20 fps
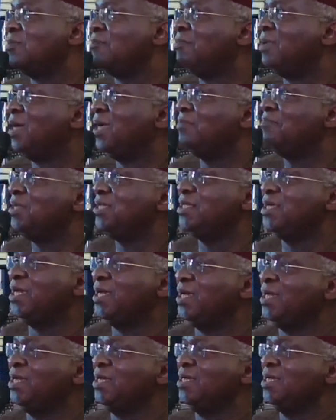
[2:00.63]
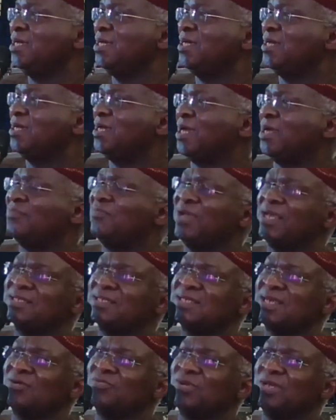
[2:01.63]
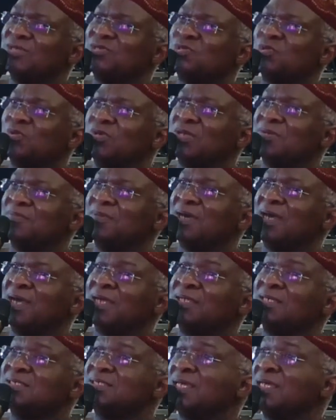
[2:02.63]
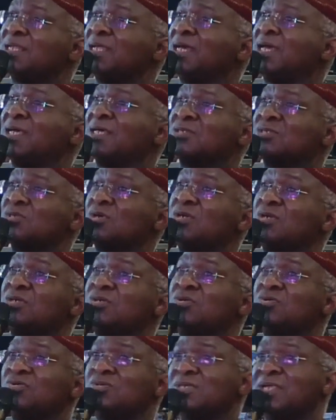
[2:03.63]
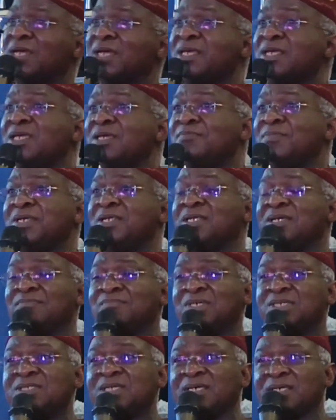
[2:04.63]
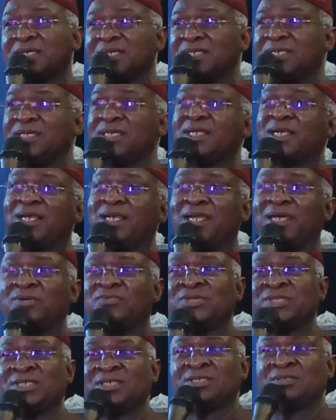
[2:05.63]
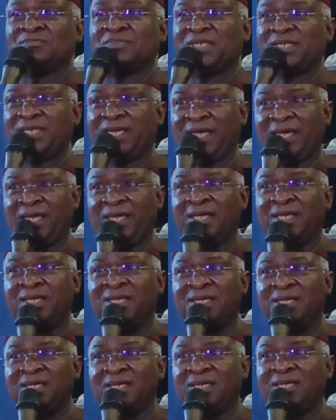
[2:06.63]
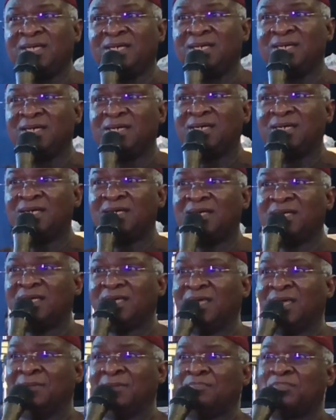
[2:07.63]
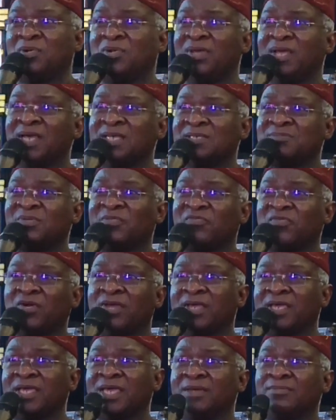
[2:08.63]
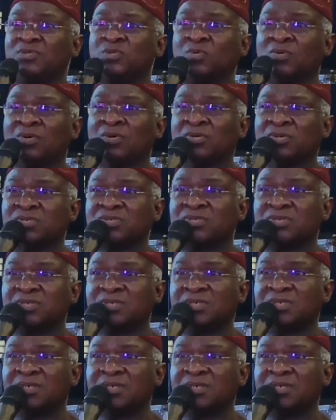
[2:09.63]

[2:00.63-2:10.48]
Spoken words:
my media advisor went to him and he said, sorry, that he made a mistake. He didn't clear with his media employers before he came to us.